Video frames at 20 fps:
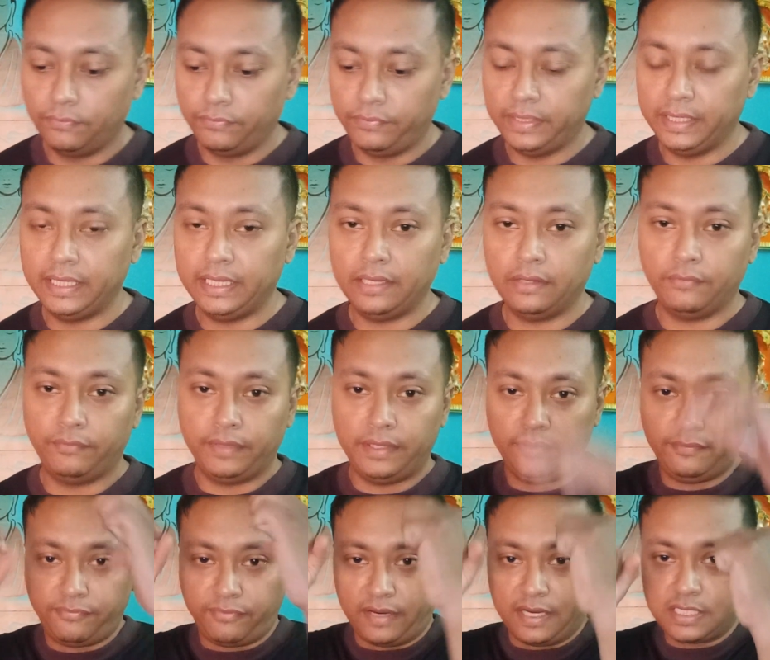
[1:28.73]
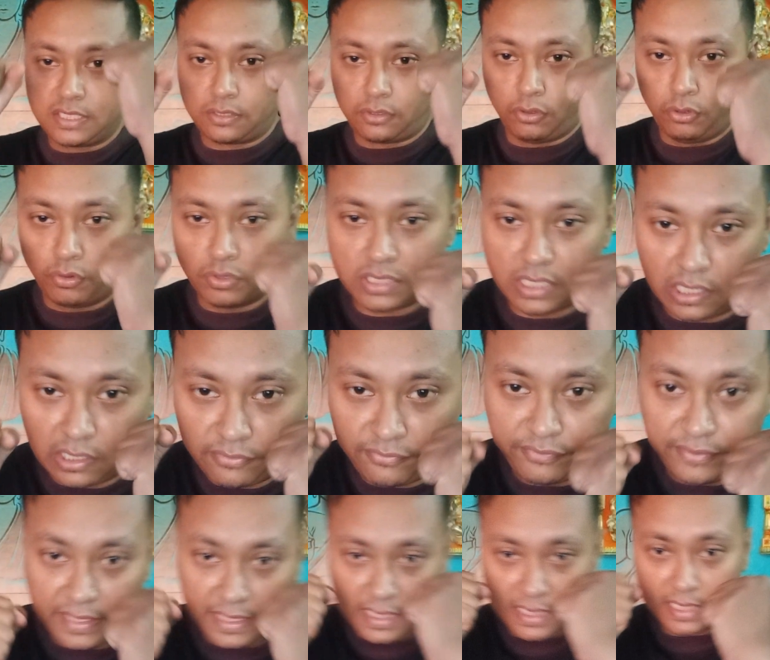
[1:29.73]
we first close our
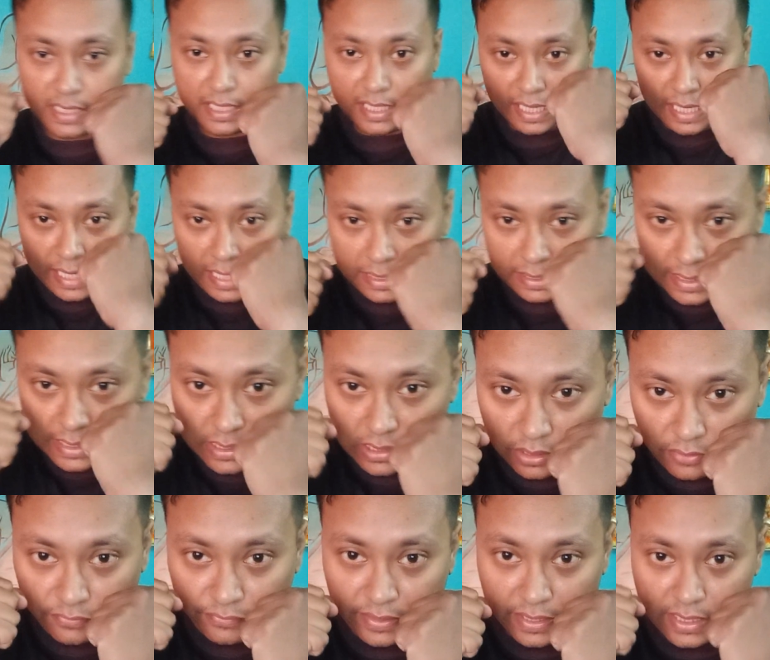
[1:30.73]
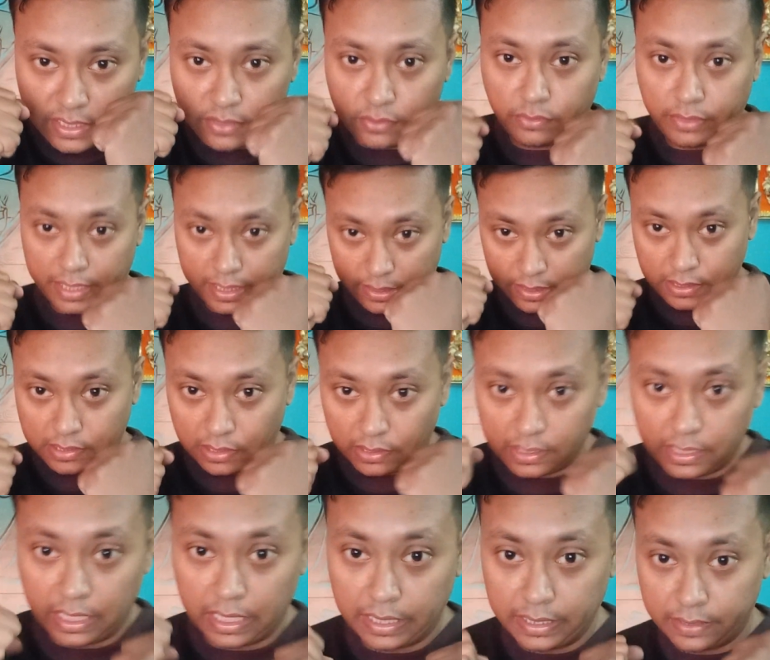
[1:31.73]
fist, and this is our fist. Okay, this is our
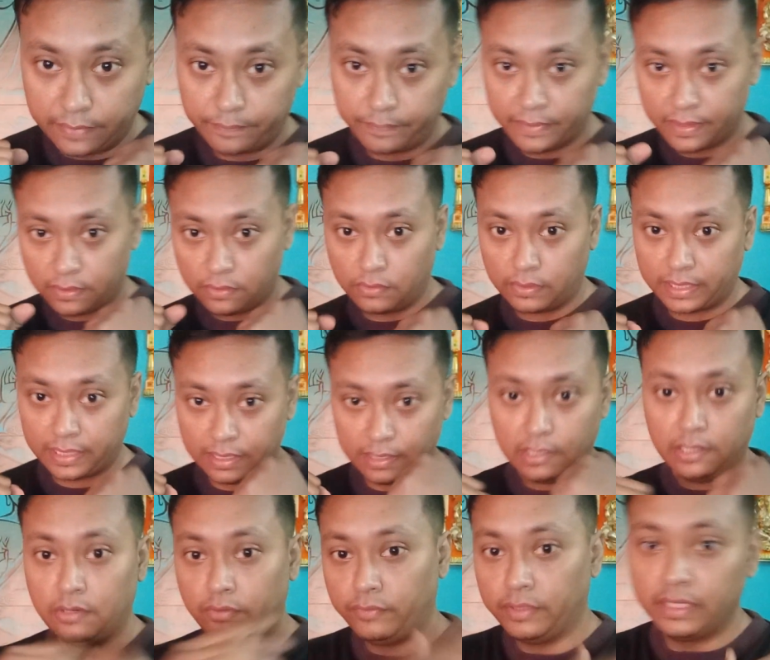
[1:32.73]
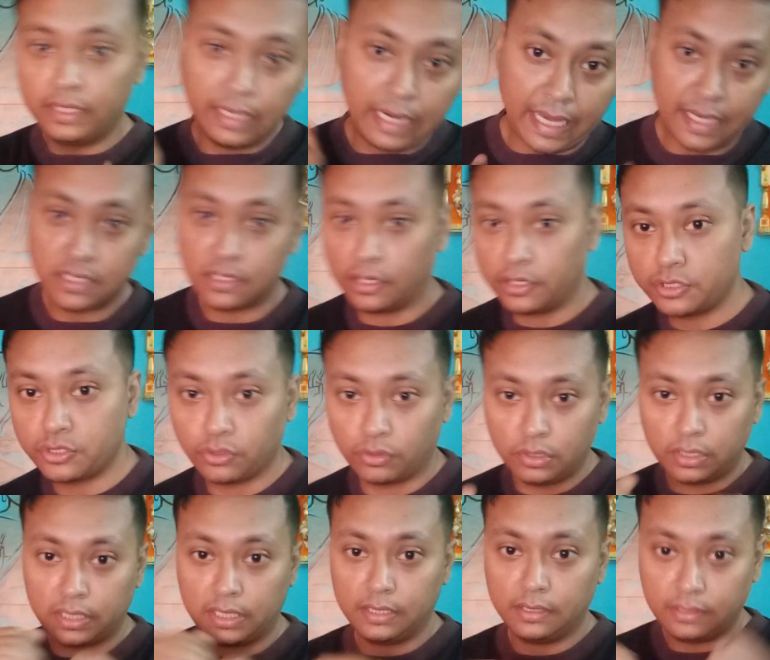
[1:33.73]
guard. Okay, we relax our
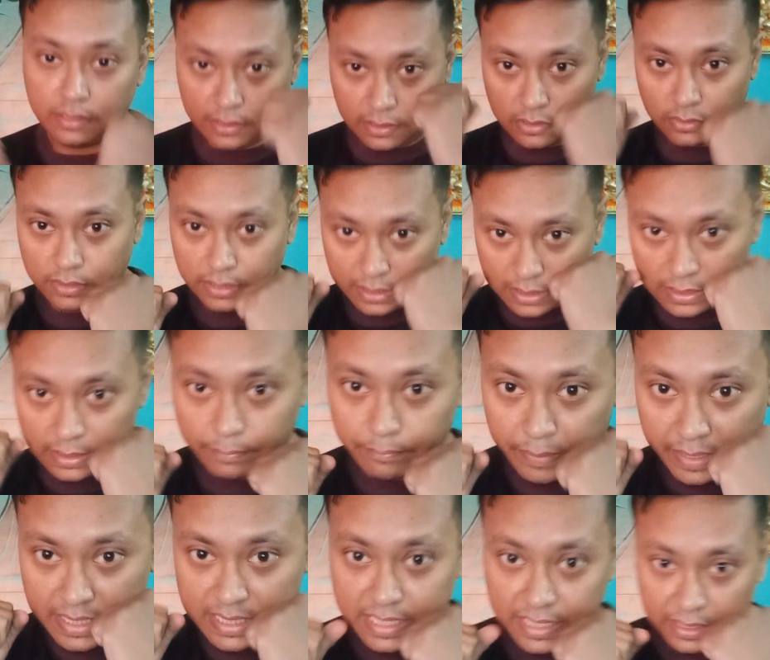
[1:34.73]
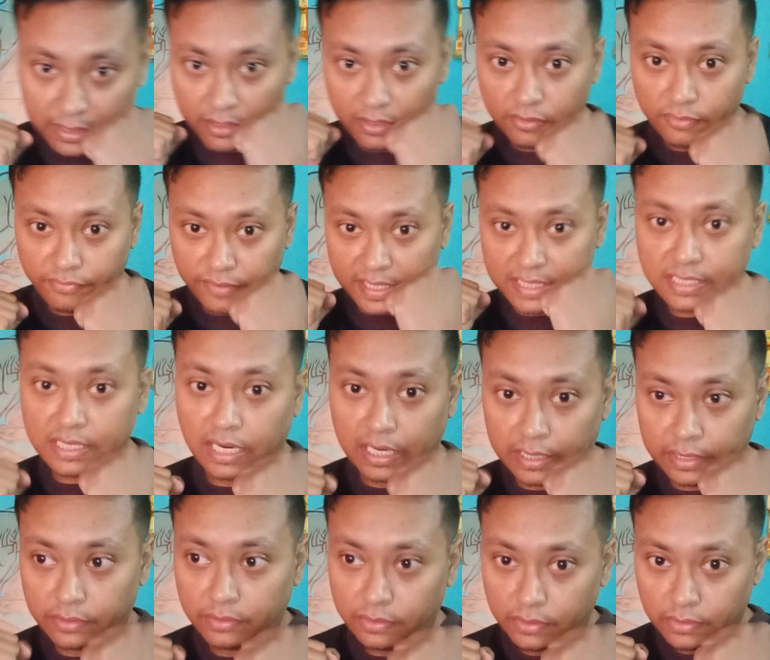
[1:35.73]
shoulder. So this is the basic face
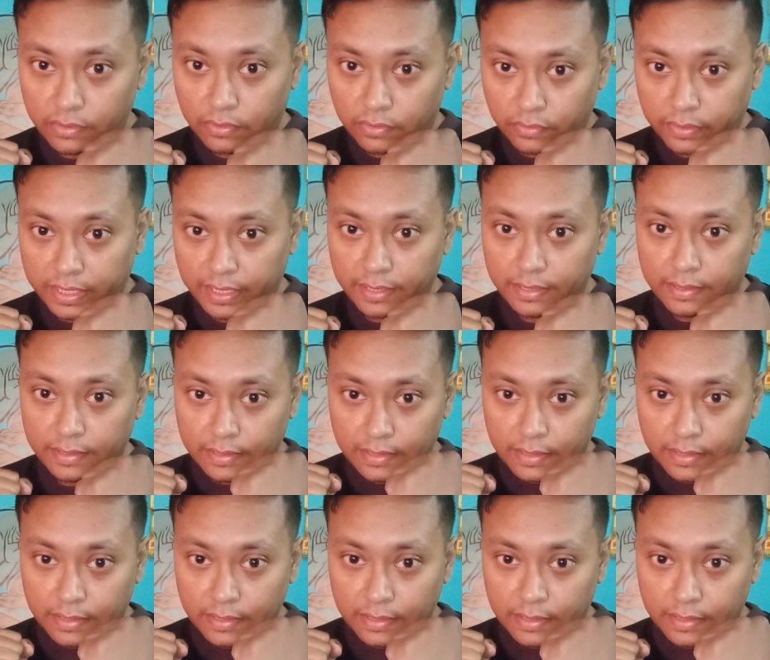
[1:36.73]
guard. Okay,